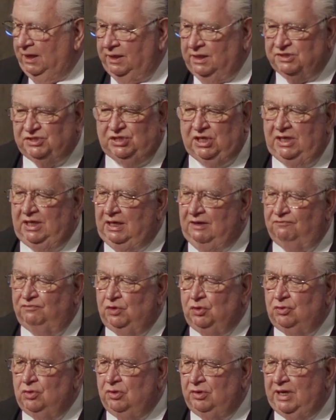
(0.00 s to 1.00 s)
You see, if
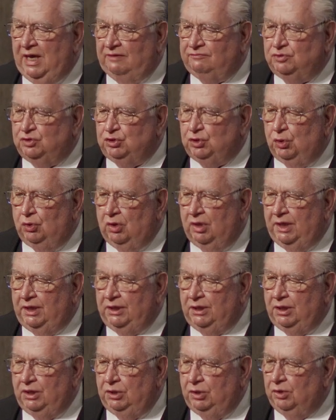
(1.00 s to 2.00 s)
you don't have
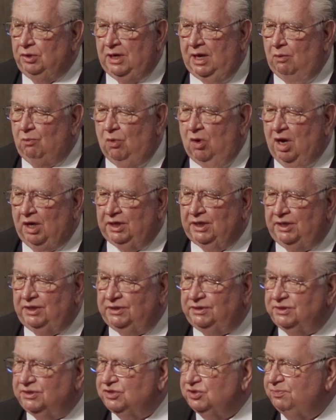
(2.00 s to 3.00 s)
joy, you're not walking
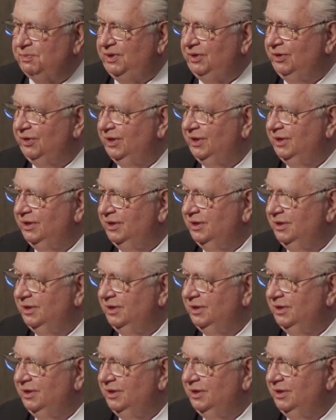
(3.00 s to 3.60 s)
in the Spirit.